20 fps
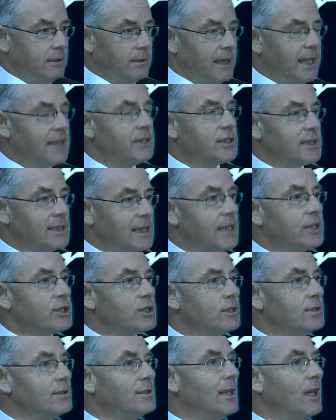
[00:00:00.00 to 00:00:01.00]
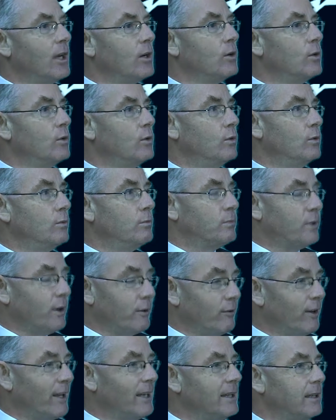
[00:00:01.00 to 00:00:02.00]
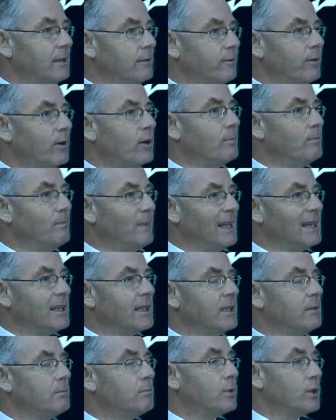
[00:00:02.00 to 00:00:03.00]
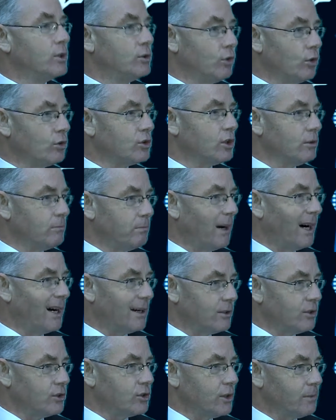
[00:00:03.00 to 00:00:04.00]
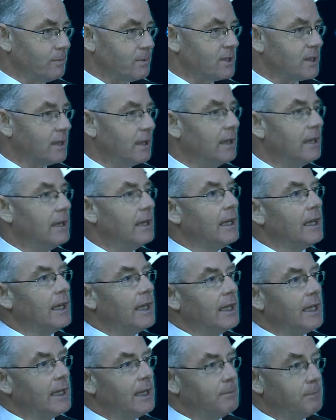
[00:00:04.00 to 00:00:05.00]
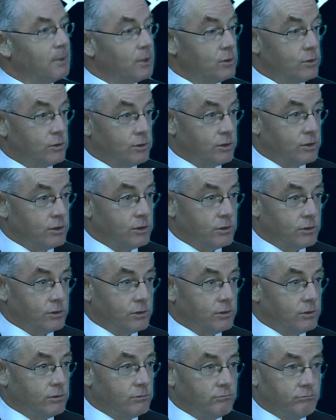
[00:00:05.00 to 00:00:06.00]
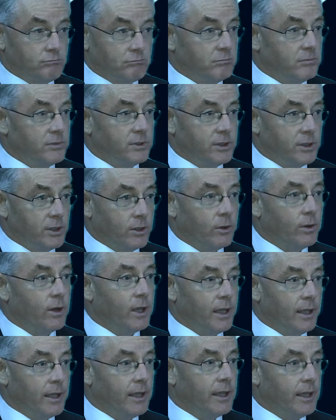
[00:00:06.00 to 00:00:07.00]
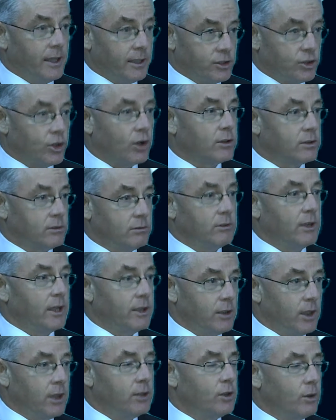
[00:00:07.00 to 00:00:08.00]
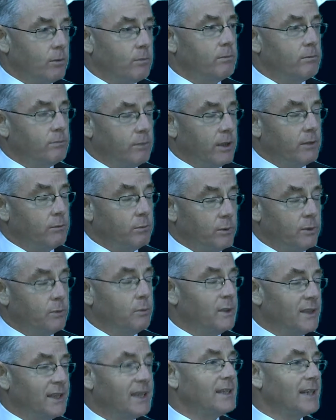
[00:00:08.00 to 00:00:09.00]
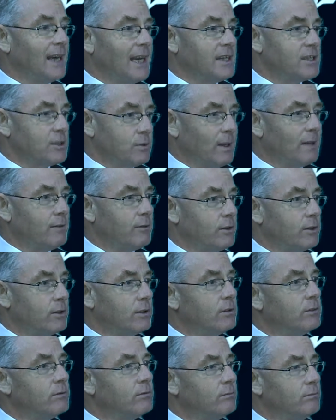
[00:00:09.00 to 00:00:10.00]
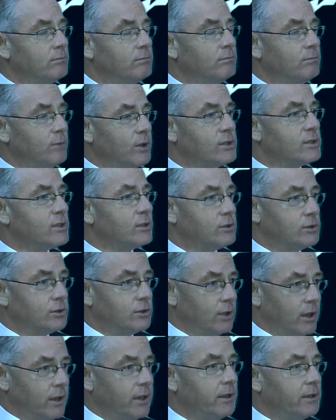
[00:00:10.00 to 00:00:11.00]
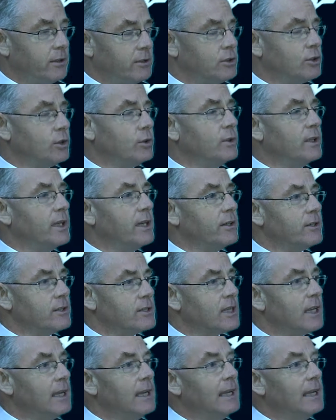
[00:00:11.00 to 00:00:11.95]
legislation now provided for milk production partnerships, but a short within the last 12 months or 2 years,